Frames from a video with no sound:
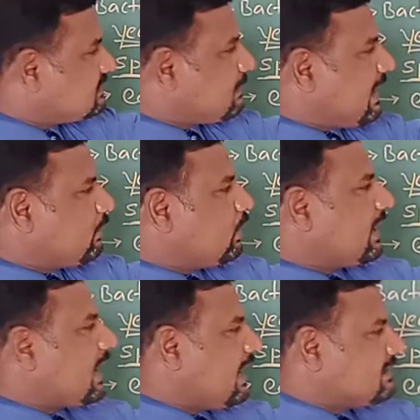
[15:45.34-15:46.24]

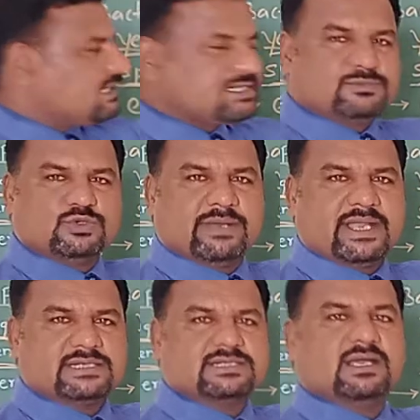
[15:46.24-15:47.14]
Spirogyra at that
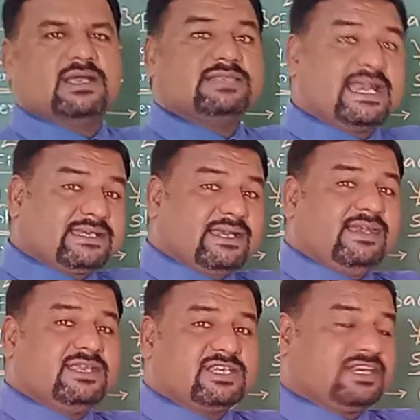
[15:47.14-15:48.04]
moment, that
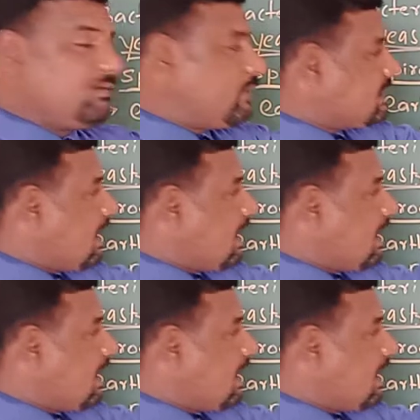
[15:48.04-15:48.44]
condition when